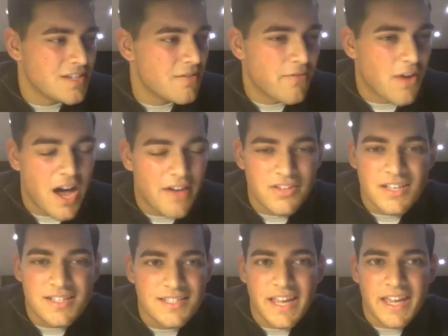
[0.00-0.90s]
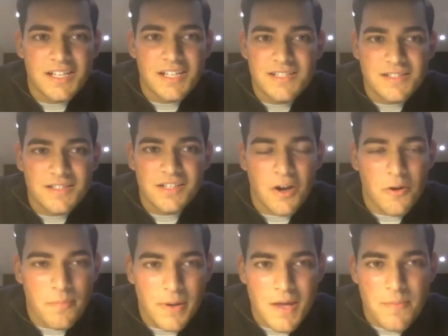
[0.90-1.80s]
year 5, year 6, you
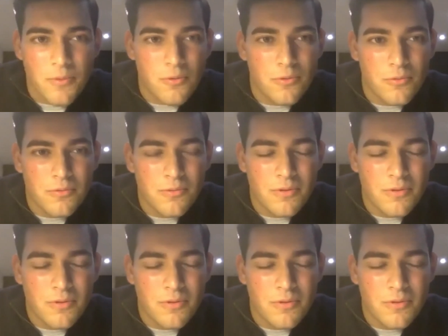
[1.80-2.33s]
know, people,